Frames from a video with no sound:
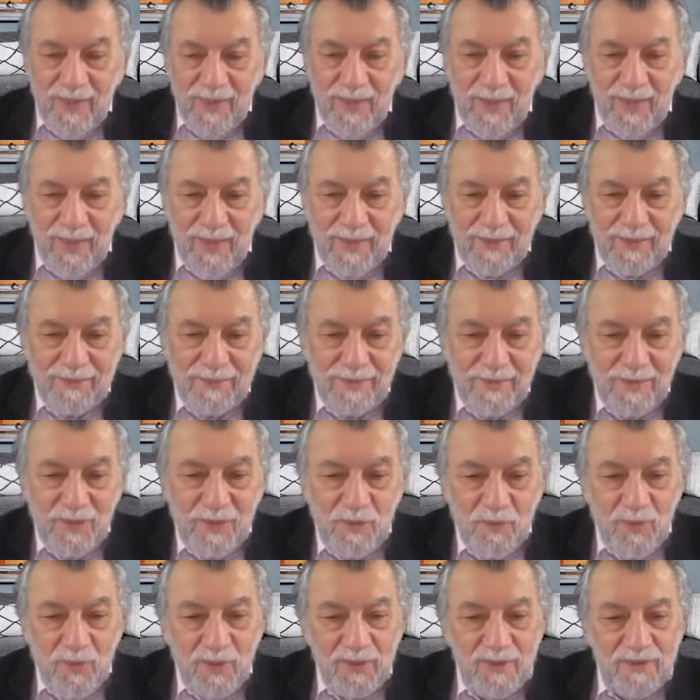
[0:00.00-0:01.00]
And he
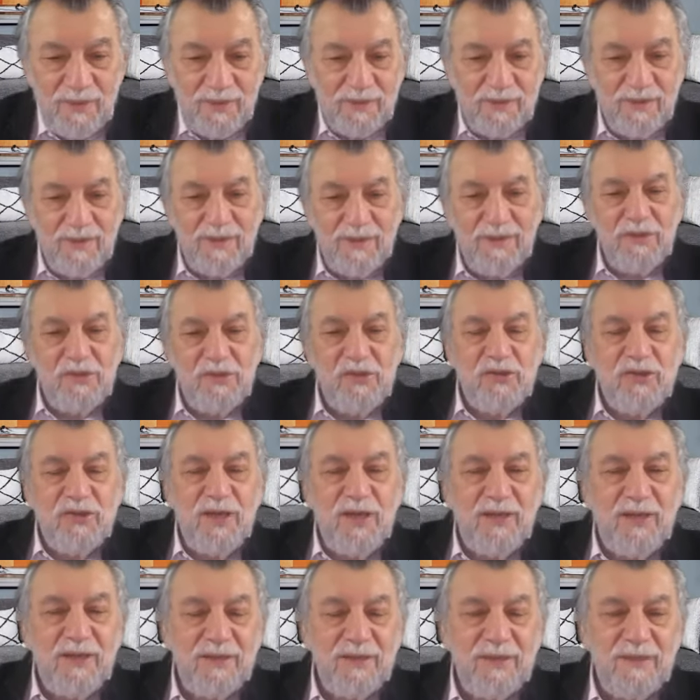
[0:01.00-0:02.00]
went to his
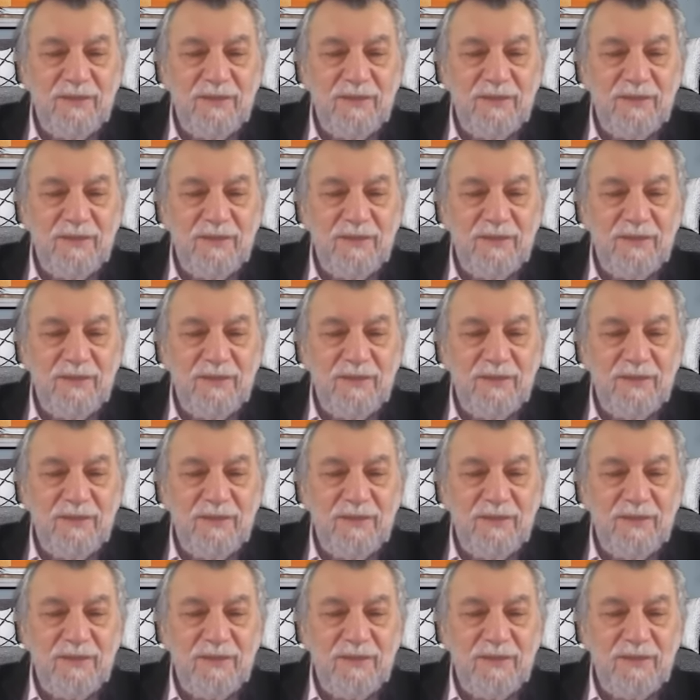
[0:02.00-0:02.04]
sheikh